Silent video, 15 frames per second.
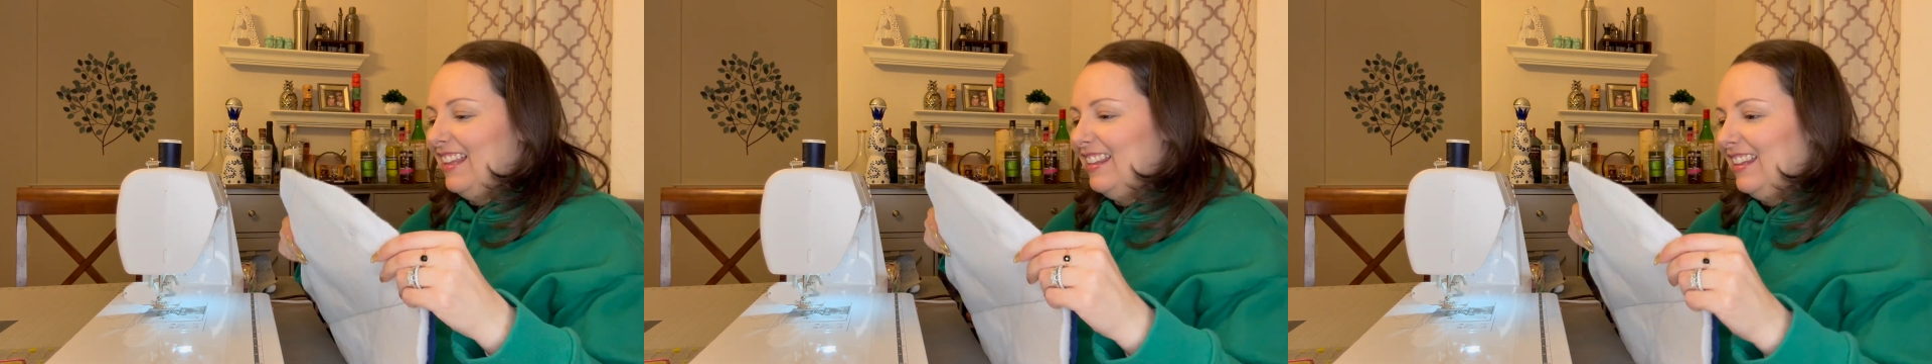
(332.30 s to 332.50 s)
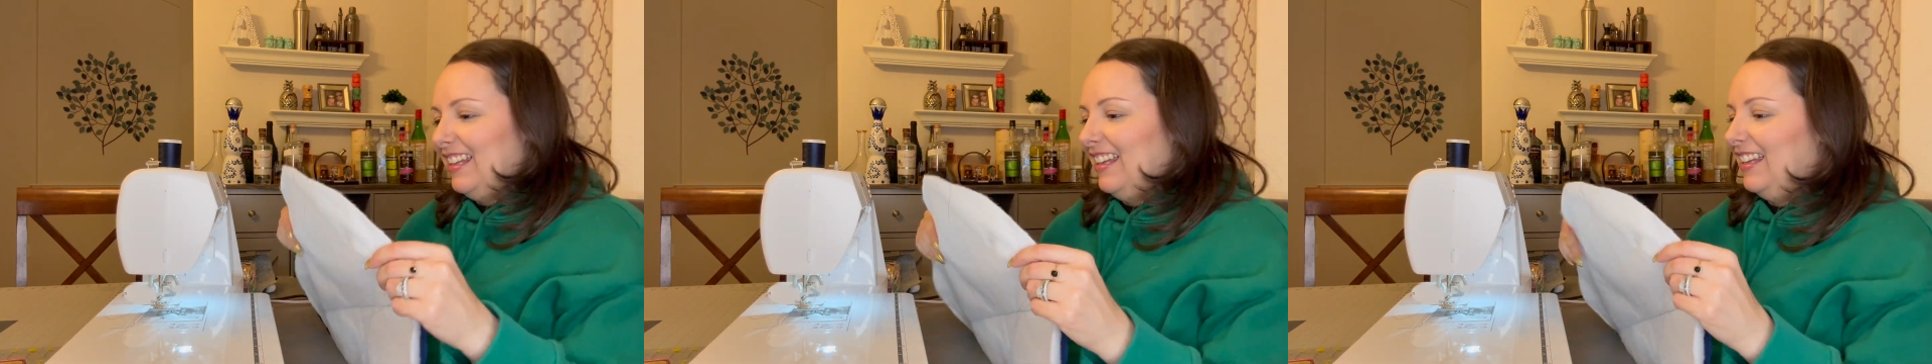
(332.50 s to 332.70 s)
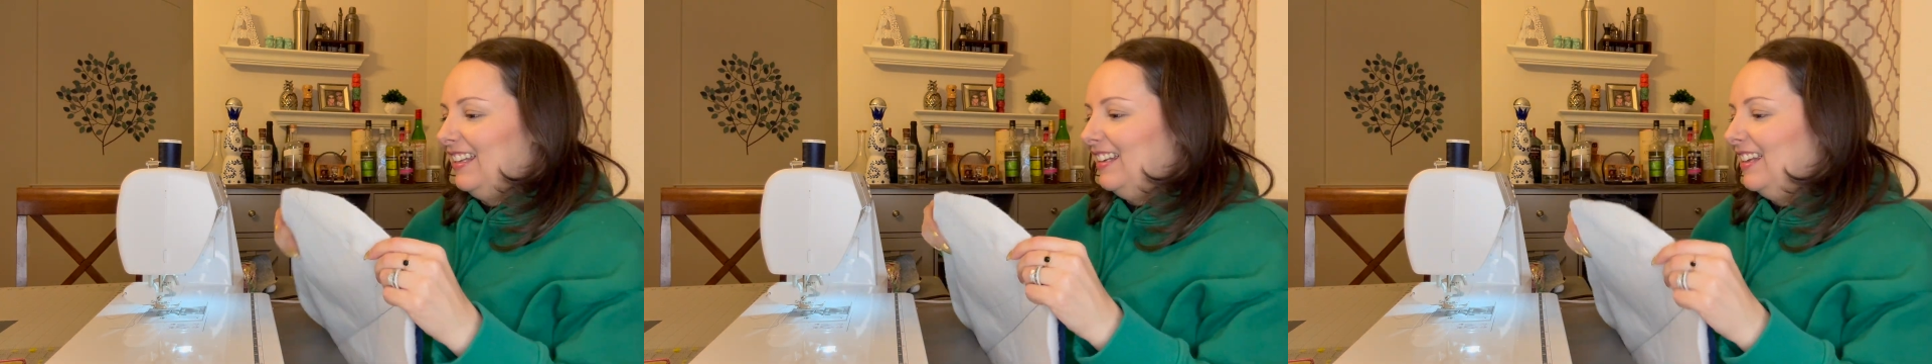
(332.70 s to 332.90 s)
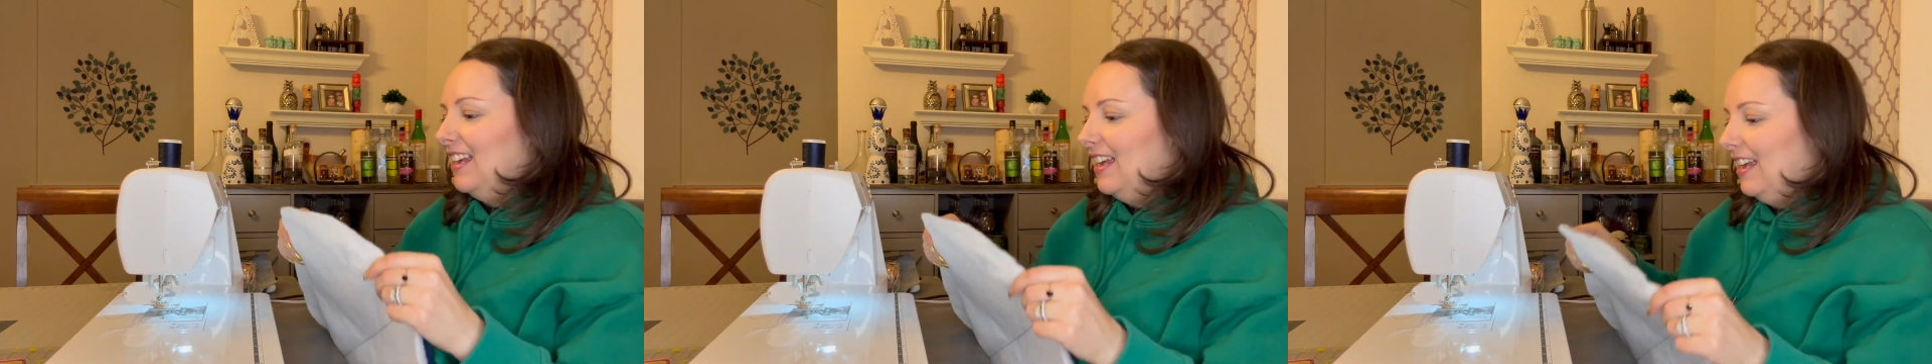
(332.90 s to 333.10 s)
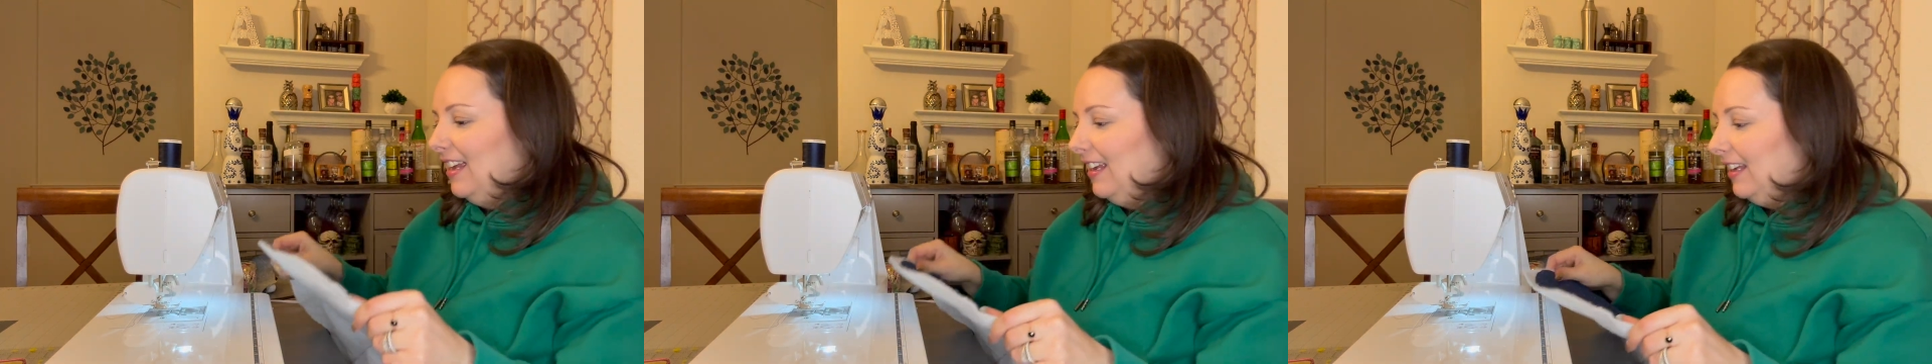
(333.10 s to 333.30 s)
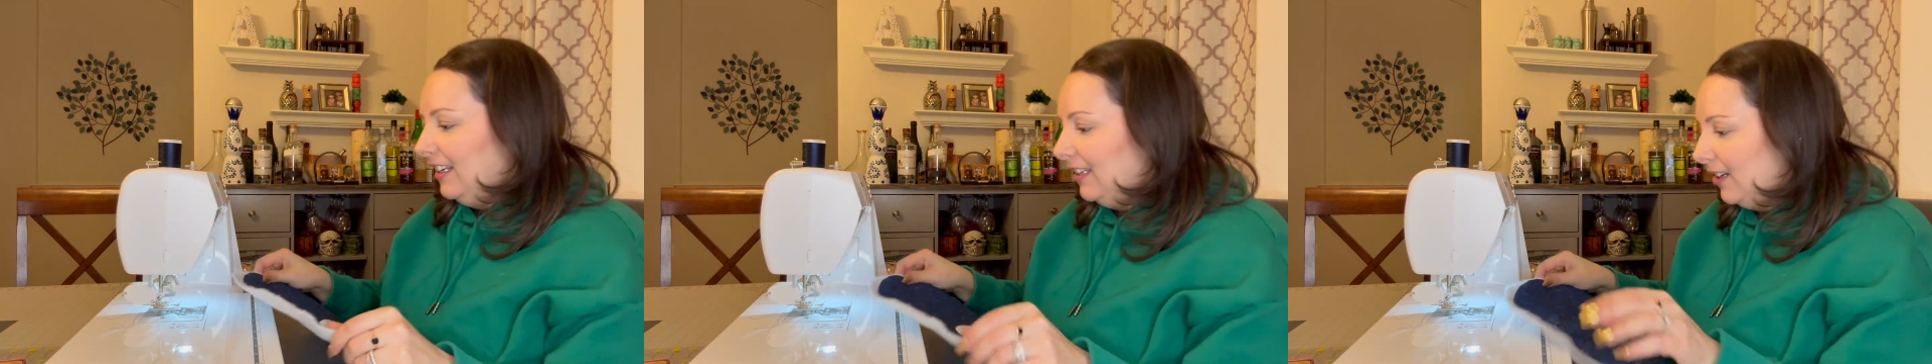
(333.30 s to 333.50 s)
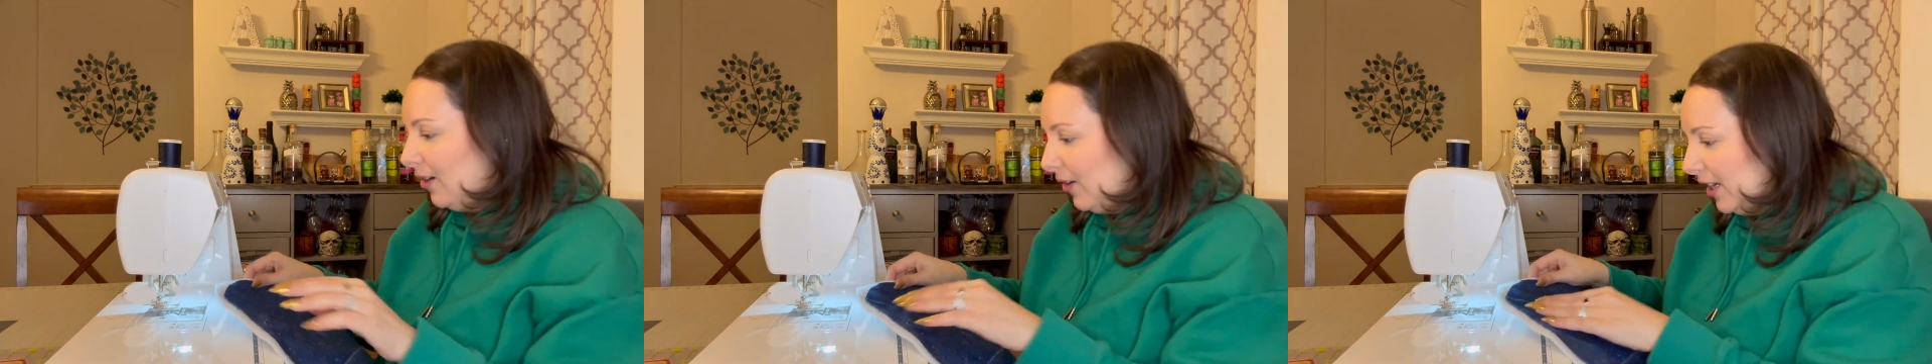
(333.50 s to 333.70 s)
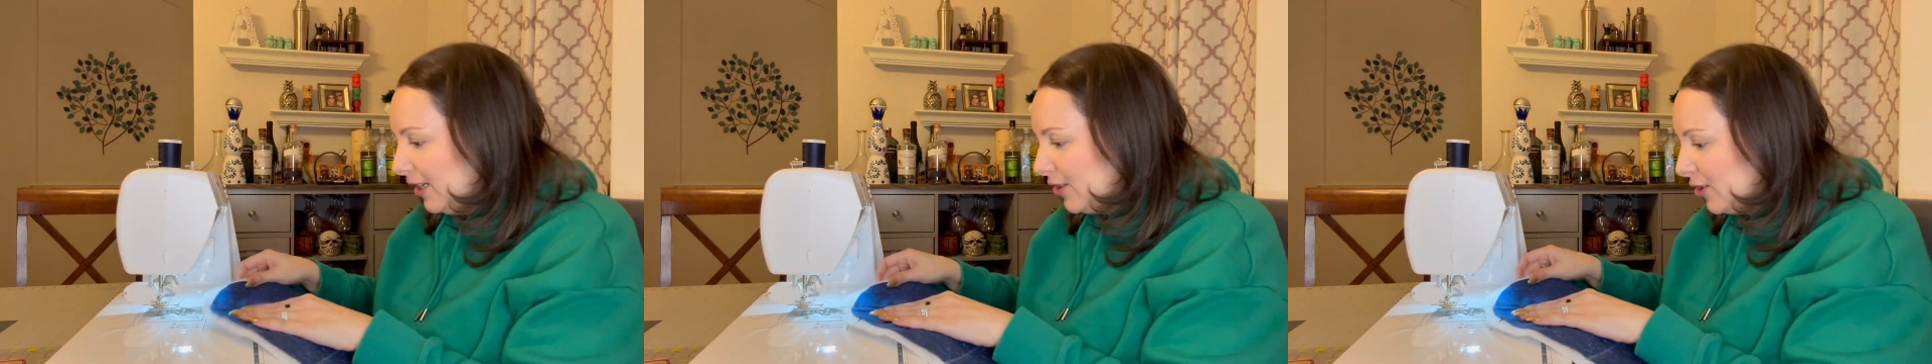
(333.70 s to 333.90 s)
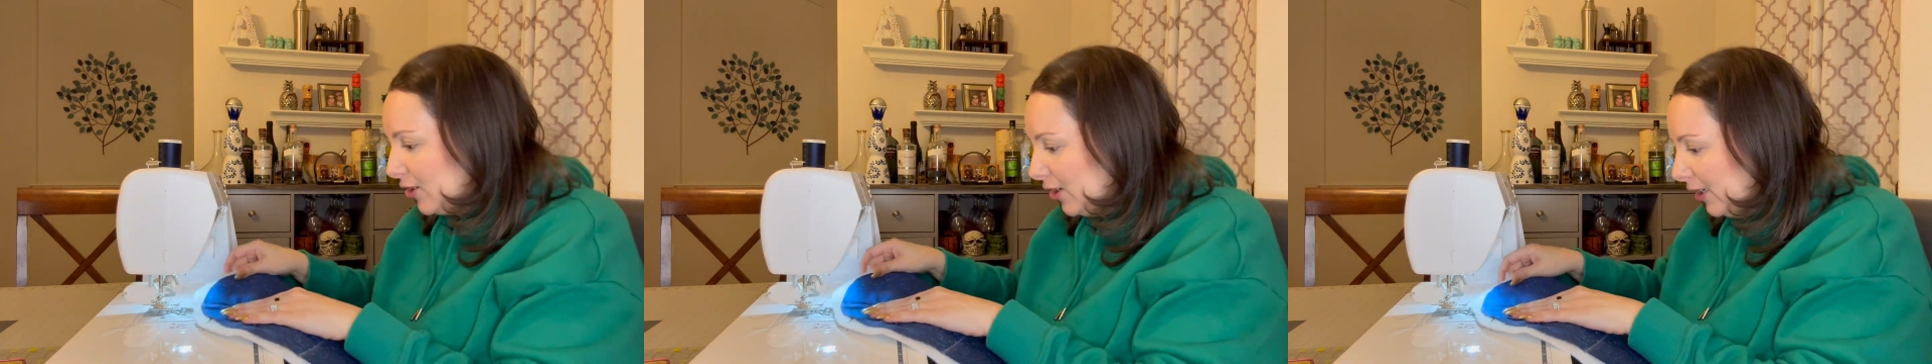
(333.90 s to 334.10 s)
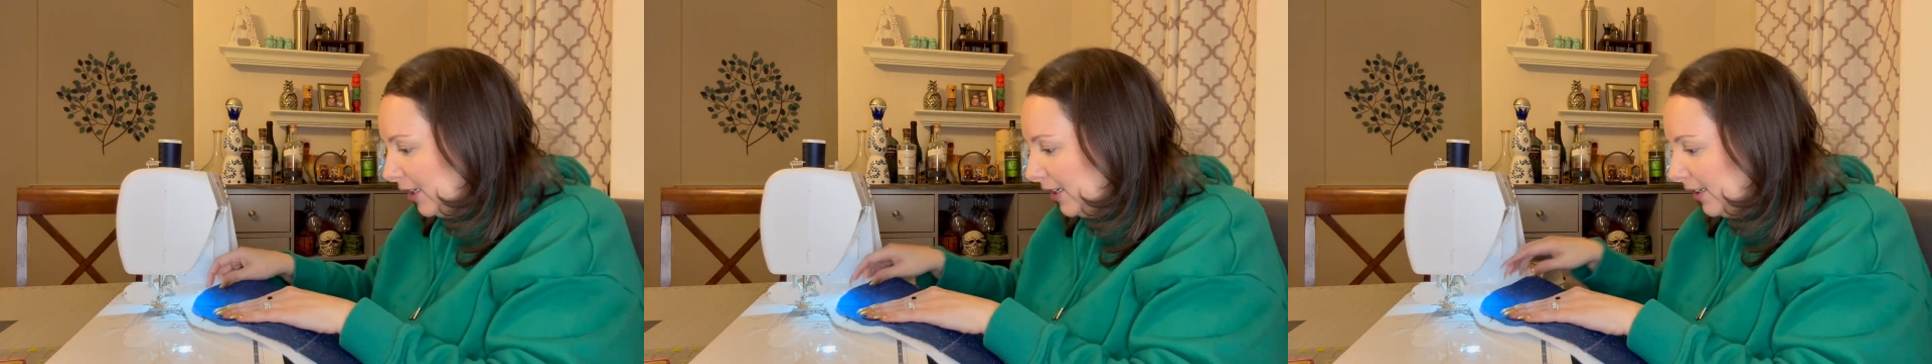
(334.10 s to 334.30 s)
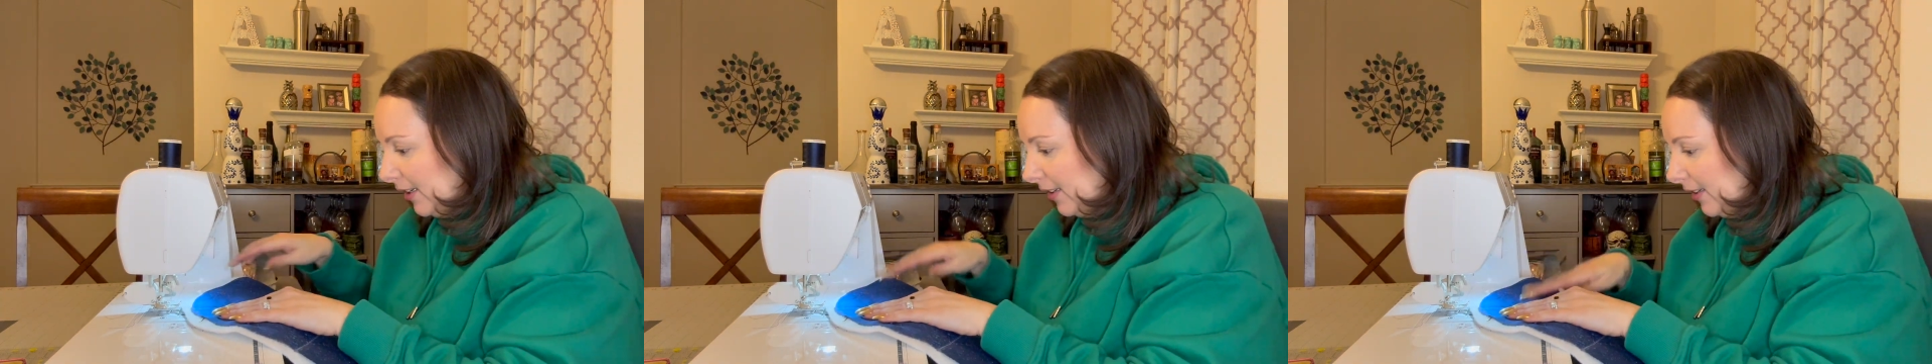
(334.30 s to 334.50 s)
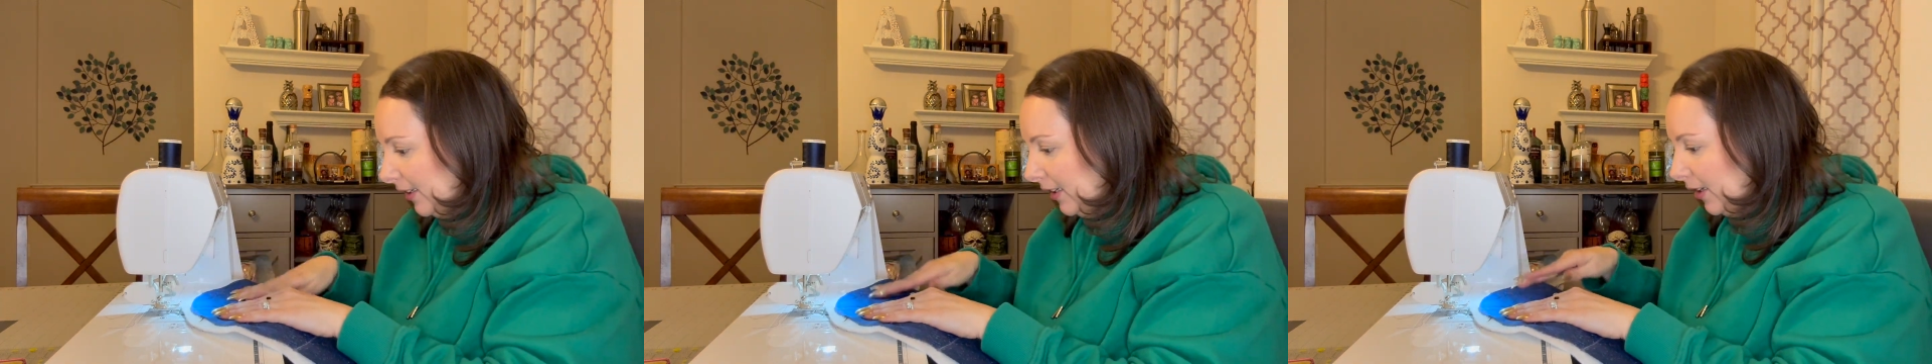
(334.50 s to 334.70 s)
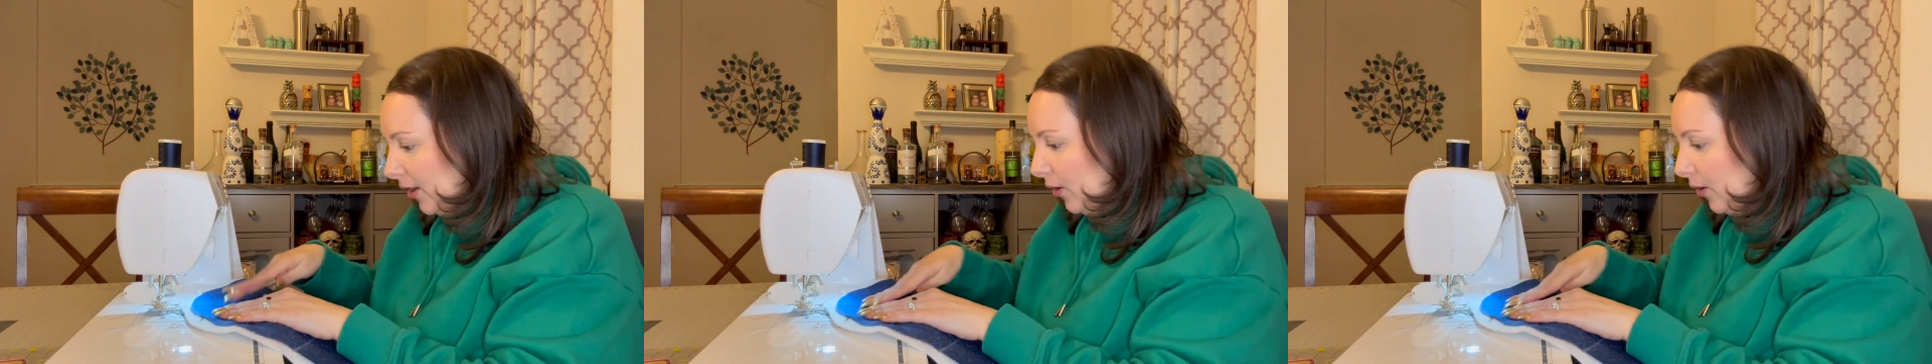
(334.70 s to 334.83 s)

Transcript: And then, it should,